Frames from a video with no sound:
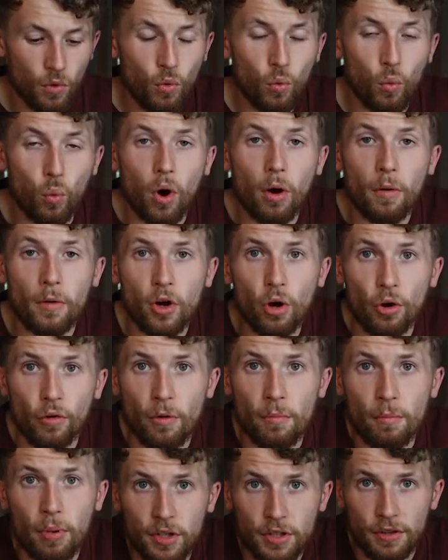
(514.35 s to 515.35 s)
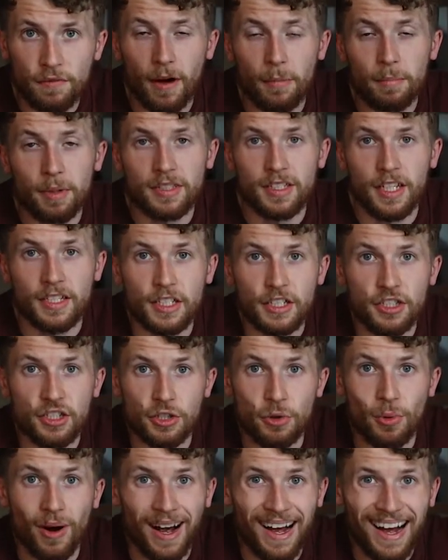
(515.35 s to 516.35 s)
what current body fat percentage
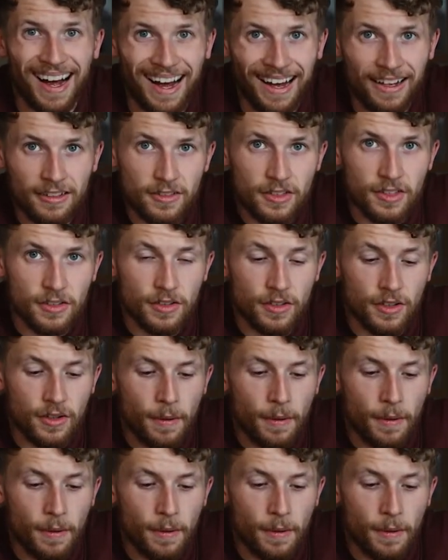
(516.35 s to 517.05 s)
you are at,